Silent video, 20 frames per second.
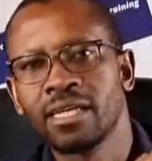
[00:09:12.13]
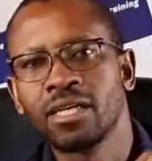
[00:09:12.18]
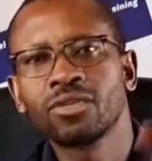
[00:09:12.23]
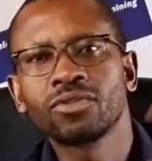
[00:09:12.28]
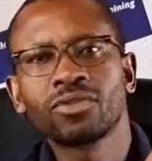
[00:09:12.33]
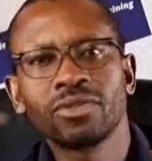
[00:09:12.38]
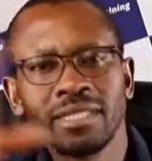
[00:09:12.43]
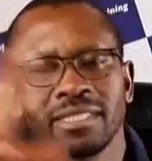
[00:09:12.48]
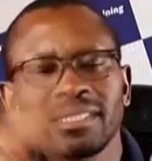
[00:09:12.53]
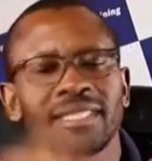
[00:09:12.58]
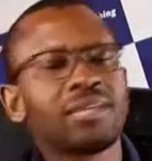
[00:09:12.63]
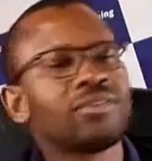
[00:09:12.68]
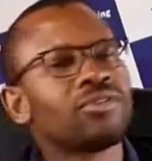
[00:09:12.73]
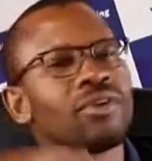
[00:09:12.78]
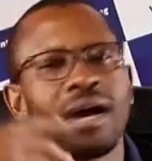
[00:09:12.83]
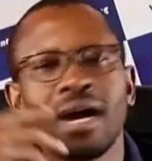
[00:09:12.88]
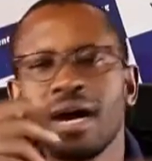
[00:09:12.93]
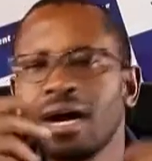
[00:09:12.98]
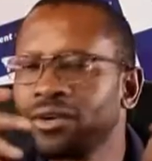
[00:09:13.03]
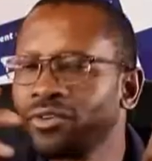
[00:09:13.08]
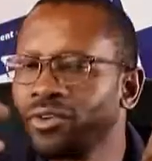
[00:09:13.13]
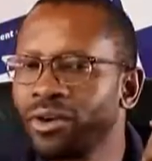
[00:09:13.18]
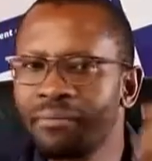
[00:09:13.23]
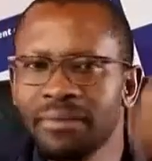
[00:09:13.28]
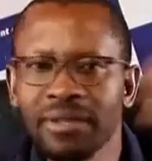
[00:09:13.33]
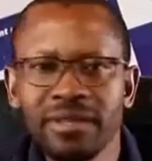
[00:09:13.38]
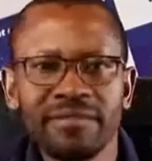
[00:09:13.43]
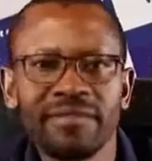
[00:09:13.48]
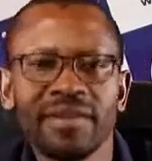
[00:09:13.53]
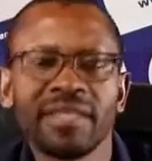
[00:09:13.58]
So let's say you are
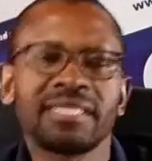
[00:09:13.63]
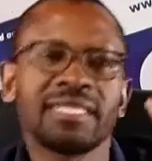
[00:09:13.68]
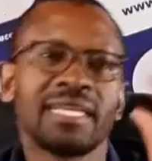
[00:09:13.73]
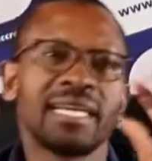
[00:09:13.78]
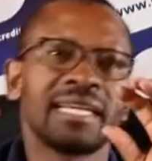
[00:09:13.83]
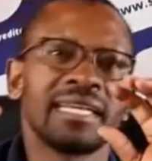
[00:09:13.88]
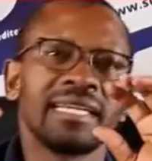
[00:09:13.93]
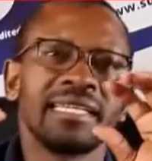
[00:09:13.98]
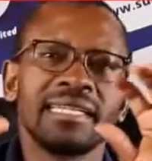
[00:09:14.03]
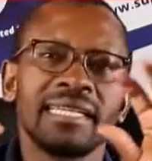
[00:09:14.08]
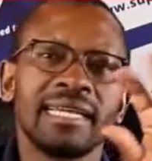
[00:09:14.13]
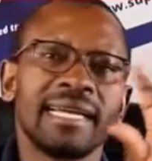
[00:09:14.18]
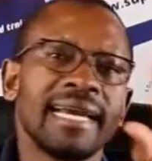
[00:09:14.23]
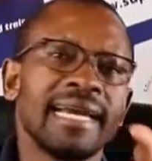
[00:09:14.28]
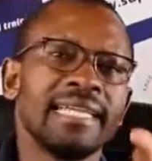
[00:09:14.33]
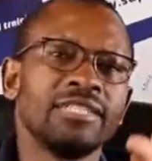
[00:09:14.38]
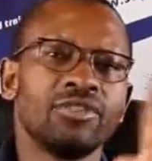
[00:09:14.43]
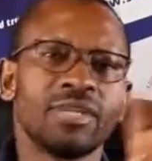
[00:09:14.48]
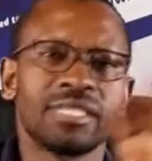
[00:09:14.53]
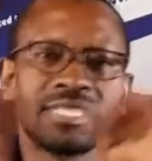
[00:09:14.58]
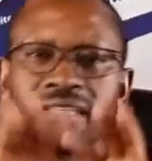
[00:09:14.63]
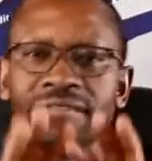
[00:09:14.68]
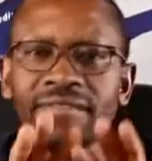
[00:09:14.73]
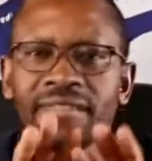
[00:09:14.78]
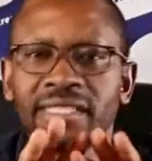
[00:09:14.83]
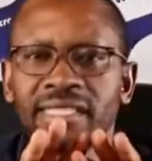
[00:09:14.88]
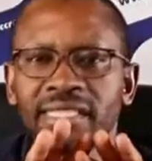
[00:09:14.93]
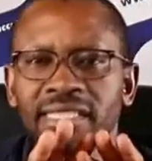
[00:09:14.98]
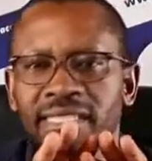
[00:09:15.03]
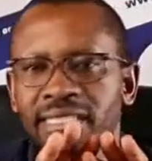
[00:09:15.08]
manufacturing and you are
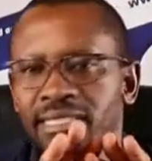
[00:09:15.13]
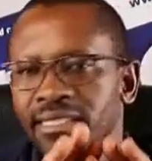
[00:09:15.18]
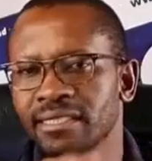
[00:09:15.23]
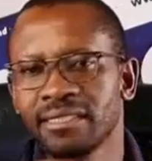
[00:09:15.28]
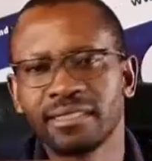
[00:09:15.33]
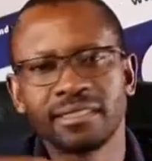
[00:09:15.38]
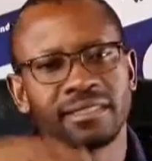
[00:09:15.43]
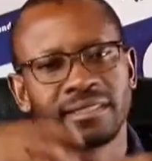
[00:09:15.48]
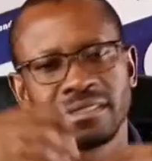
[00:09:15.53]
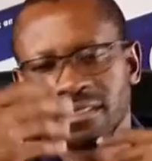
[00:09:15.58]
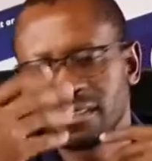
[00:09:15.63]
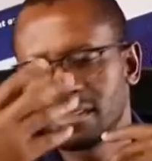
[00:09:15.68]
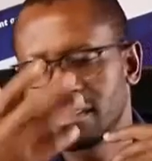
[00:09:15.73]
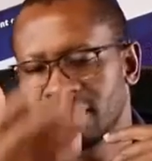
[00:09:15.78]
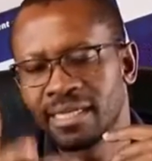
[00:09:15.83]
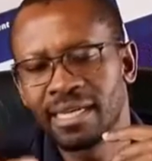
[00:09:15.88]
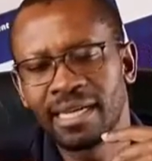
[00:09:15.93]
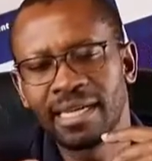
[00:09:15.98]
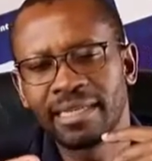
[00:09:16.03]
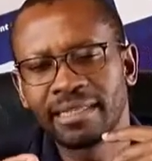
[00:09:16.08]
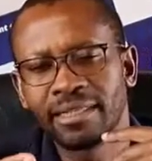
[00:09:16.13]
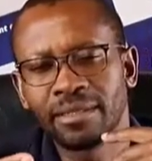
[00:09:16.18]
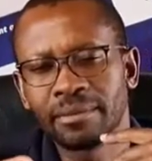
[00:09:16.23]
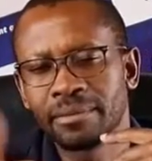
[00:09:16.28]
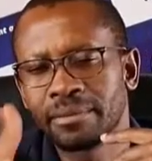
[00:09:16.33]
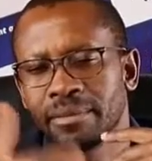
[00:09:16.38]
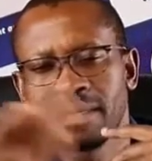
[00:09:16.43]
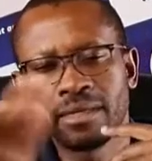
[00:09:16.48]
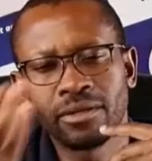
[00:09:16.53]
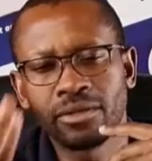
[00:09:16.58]
servicing
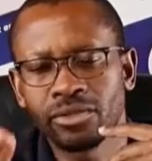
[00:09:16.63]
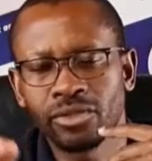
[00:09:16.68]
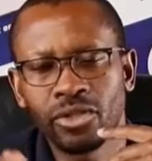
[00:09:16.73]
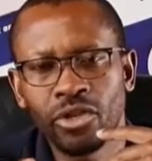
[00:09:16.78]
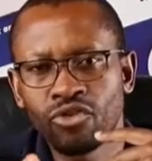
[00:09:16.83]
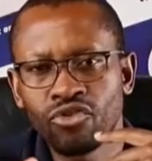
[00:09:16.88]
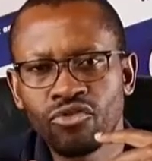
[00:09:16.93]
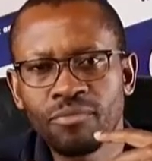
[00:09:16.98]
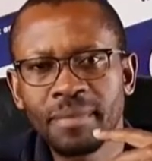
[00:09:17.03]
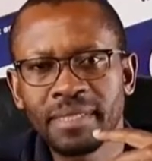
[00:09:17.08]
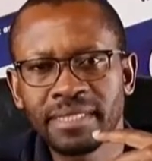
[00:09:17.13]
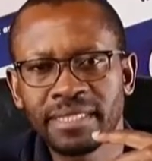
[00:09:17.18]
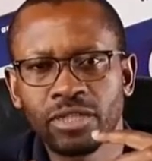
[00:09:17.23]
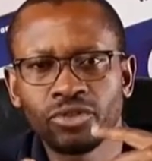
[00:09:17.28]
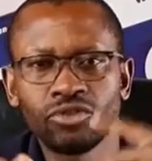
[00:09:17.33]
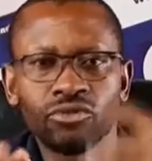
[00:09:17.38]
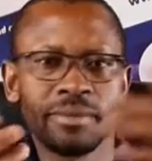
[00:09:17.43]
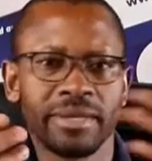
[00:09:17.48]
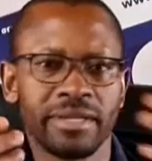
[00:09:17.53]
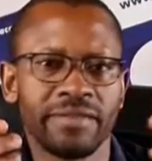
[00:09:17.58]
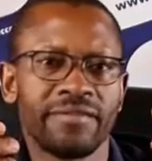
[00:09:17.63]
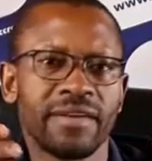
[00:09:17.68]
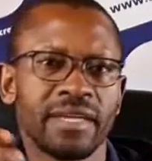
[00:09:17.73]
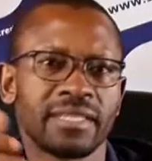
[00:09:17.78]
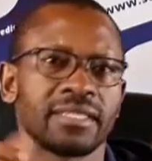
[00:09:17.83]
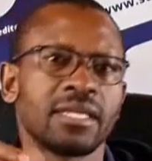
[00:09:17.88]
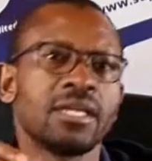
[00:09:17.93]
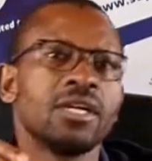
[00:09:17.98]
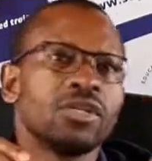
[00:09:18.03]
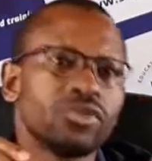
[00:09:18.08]
the equipment that you
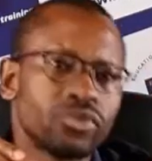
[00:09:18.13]
manufacture.